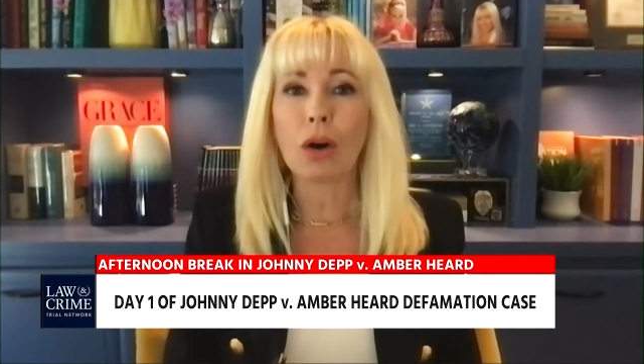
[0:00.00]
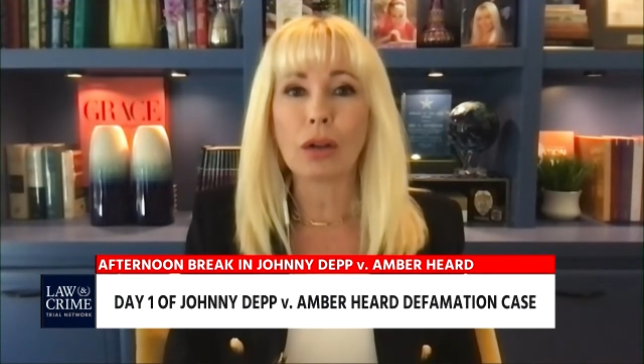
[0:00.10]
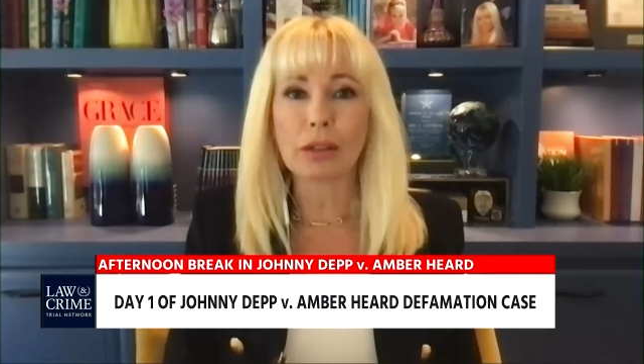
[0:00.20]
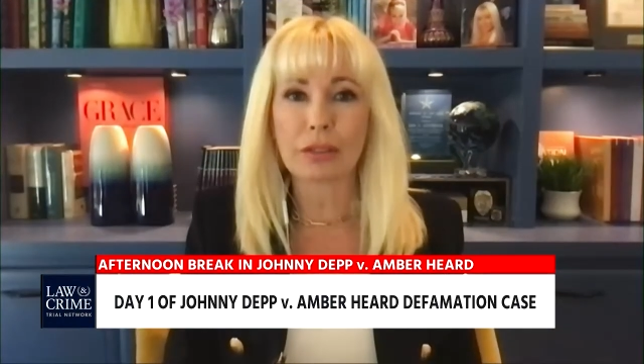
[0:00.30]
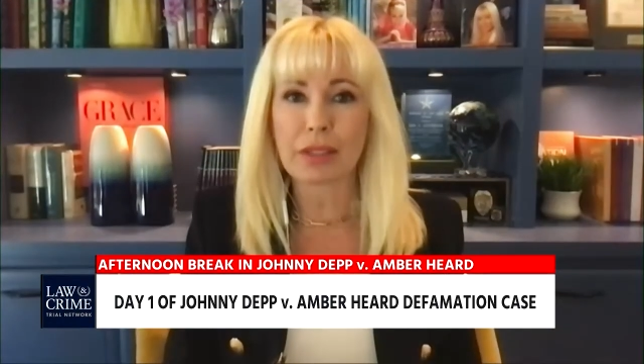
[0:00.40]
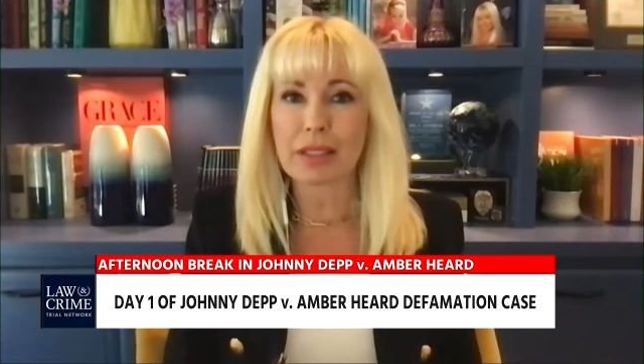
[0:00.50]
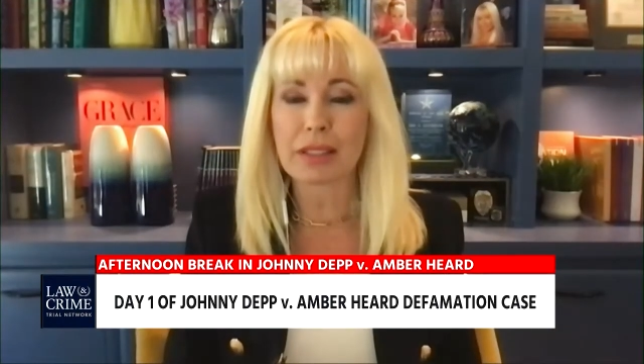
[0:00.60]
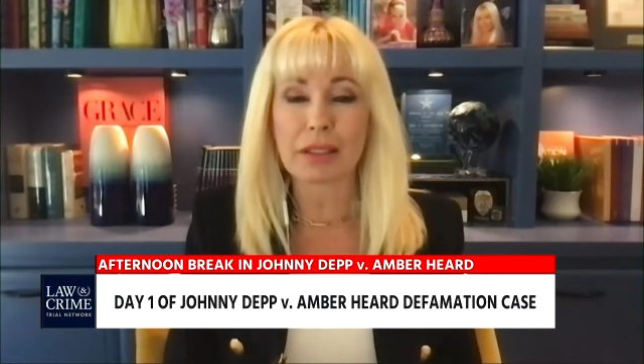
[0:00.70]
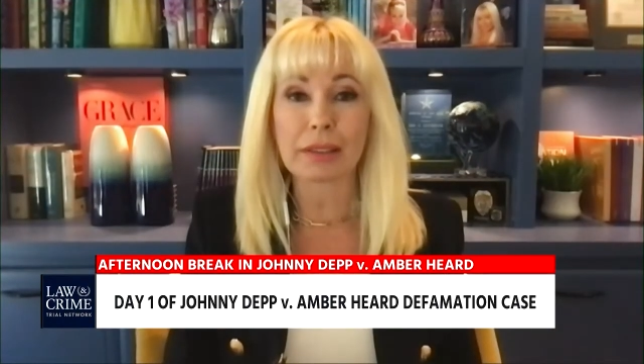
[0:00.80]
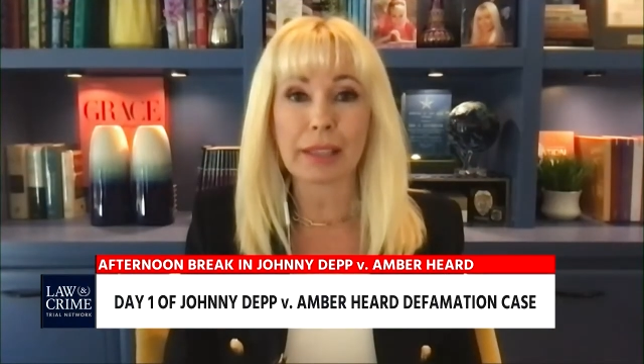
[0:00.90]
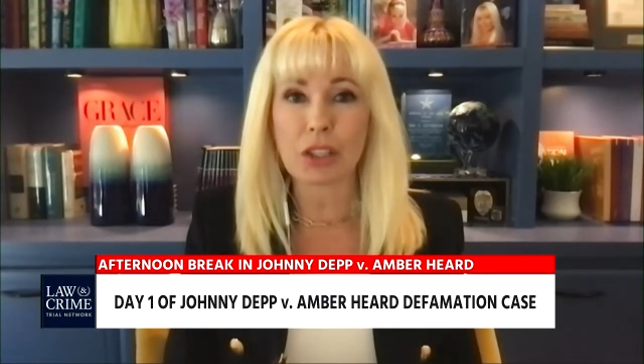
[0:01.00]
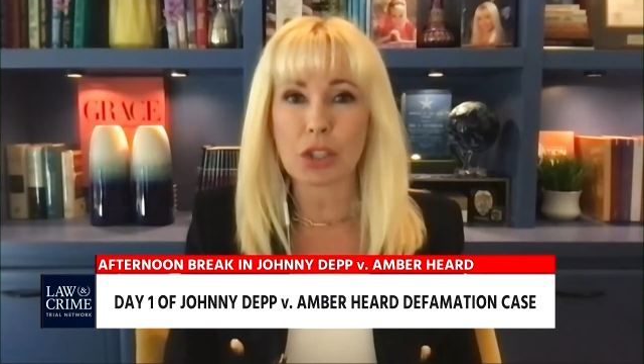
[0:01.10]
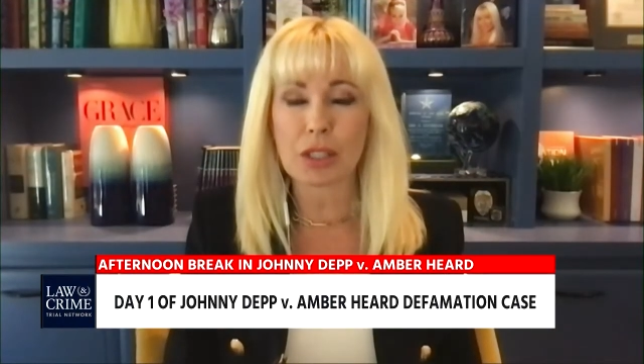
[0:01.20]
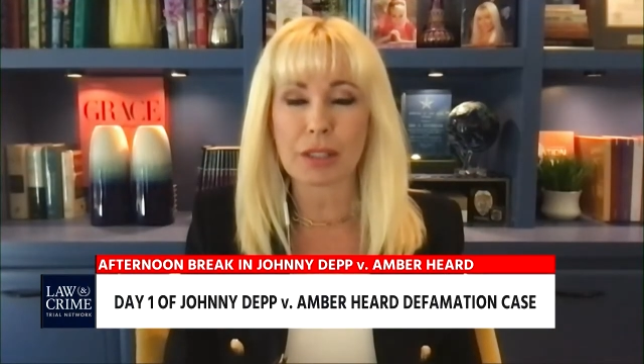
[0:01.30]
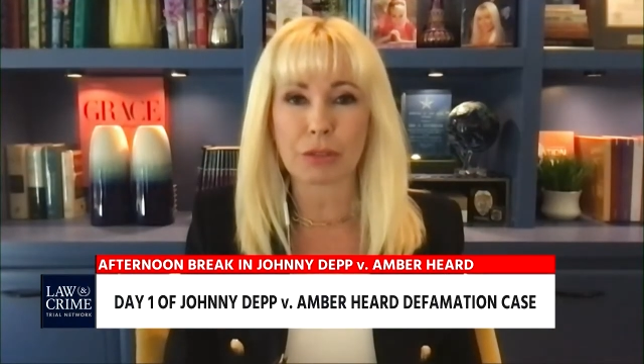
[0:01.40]
all of this
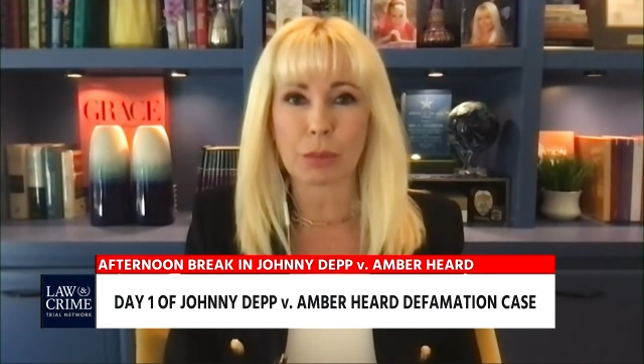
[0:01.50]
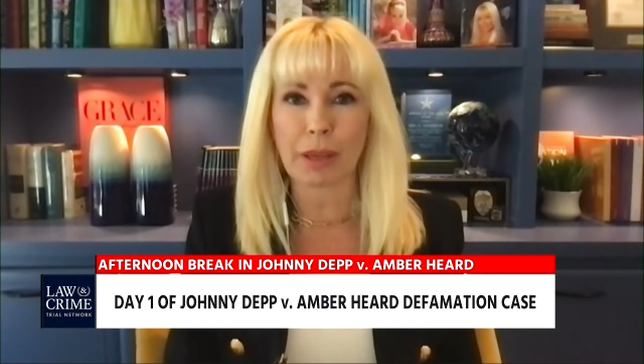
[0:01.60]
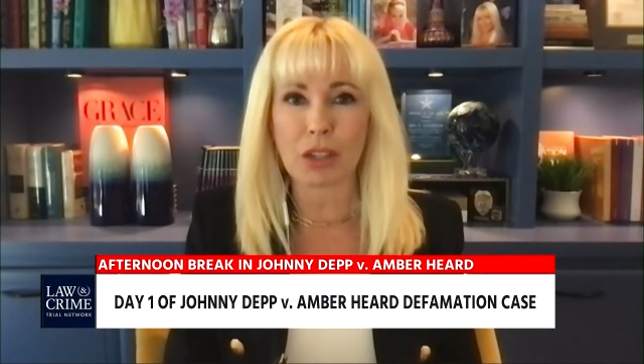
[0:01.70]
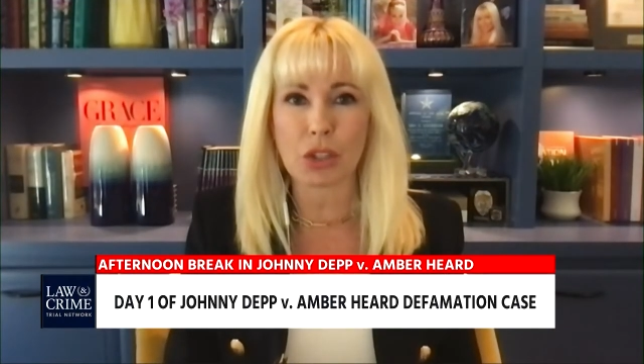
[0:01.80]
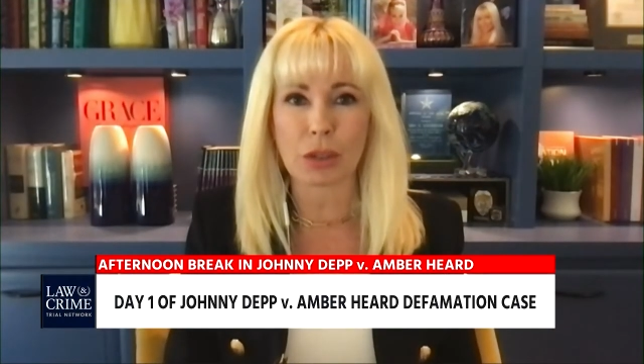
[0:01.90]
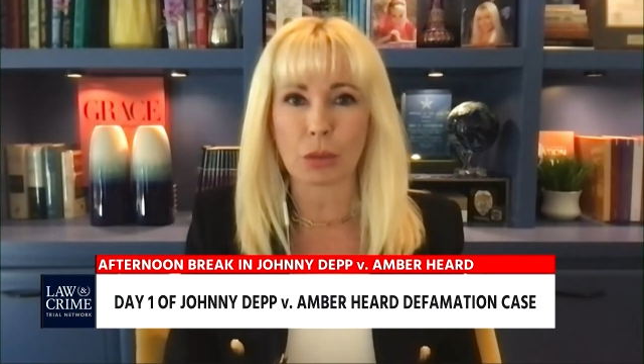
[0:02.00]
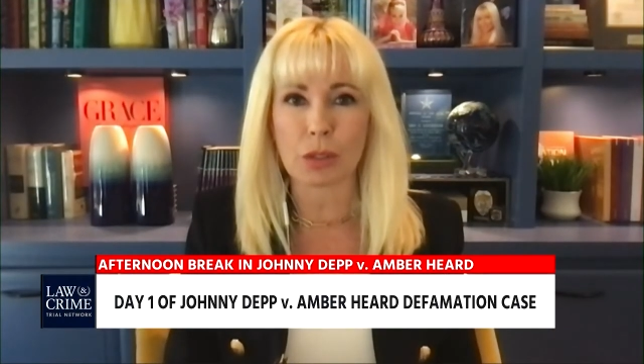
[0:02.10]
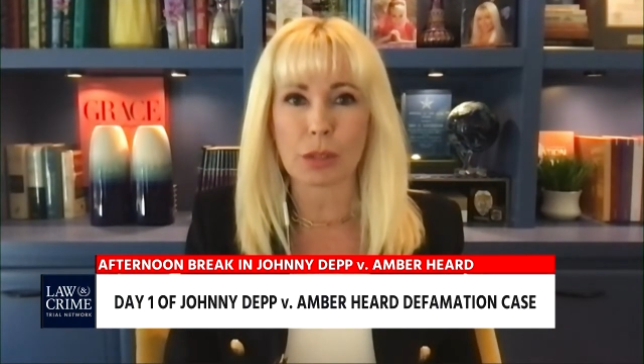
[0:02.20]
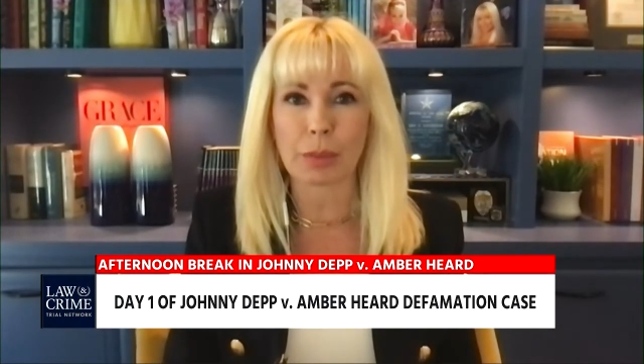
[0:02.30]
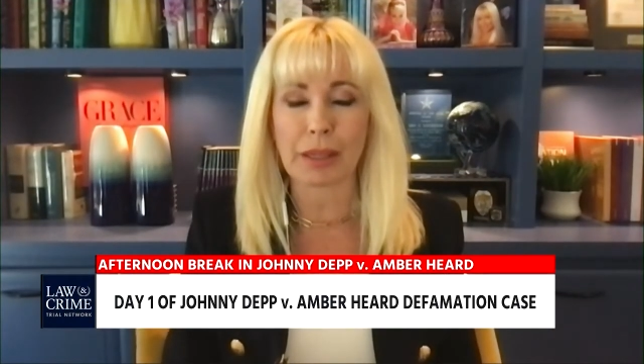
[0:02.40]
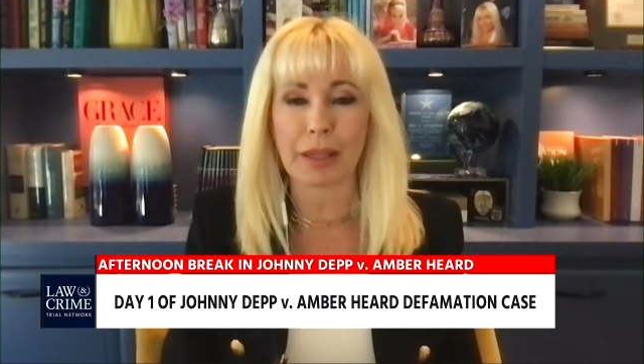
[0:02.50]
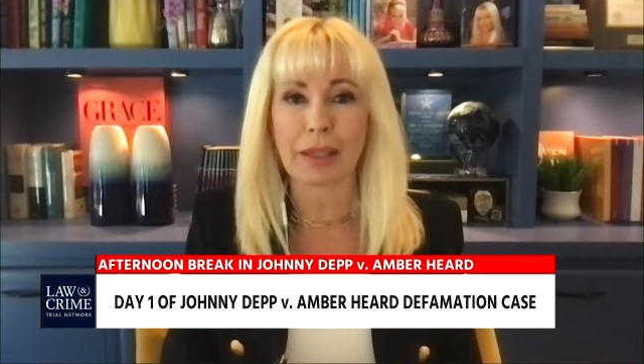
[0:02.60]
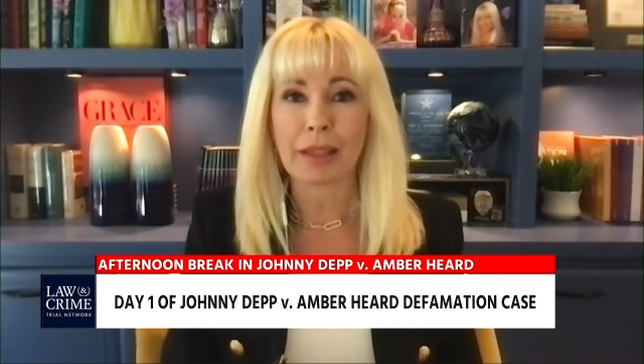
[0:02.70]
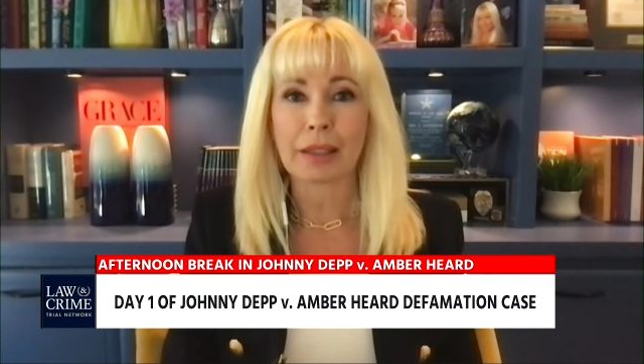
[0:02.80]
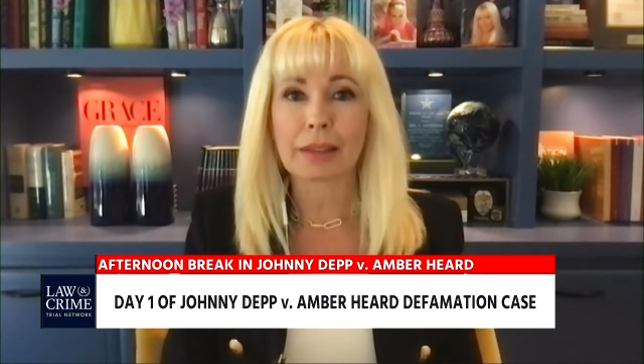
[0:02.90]
salacious information was
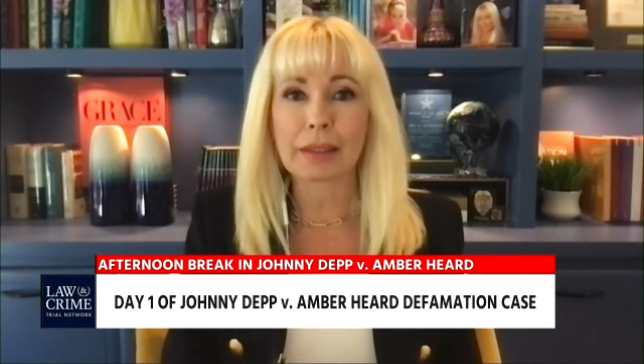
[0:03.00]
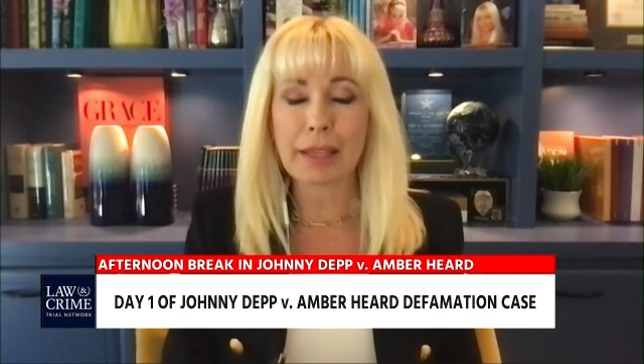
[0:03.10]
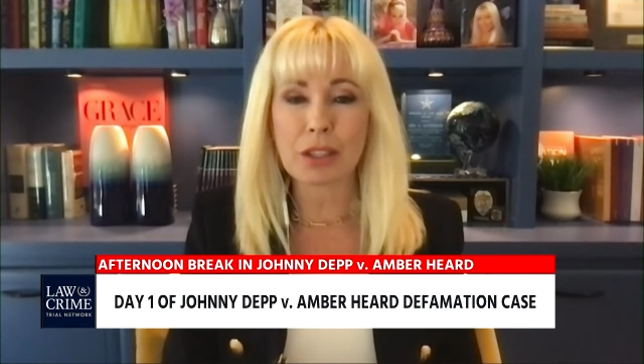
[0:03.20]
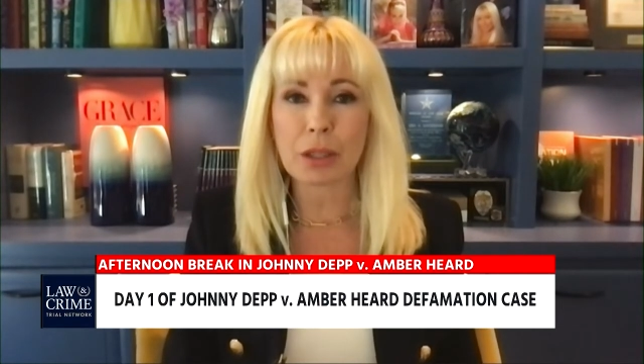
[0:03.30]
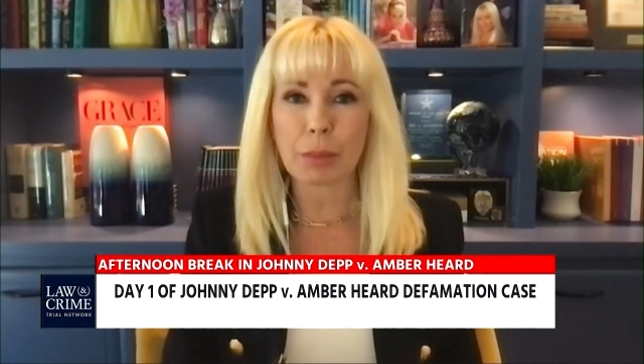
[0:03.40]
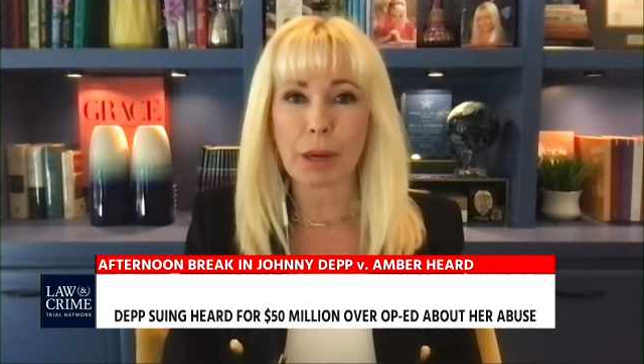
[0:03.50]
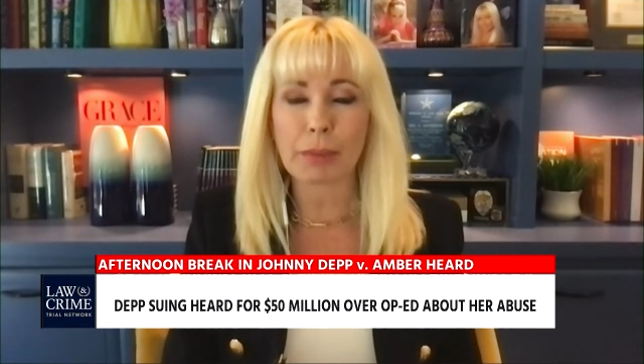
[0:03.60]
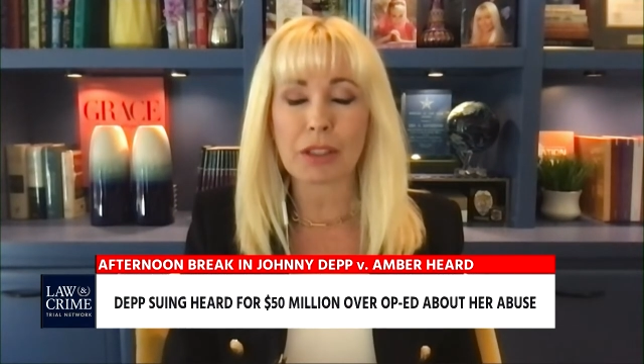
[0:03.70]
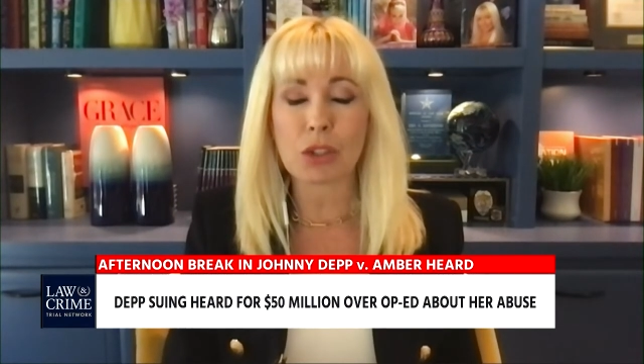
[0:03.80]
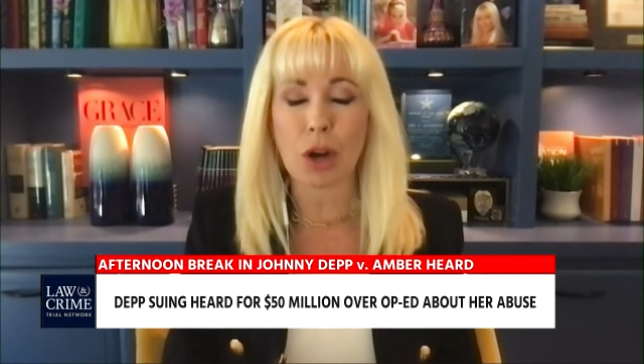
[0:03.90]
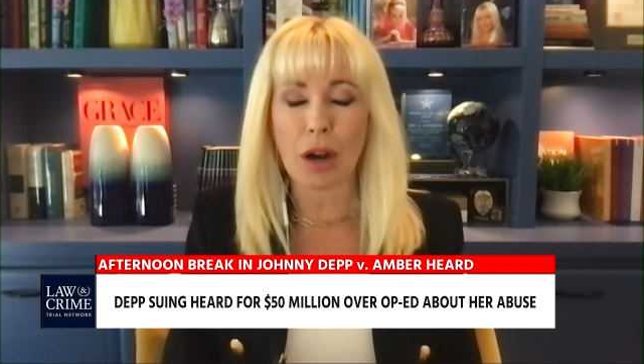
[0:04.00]
being leaked to the public,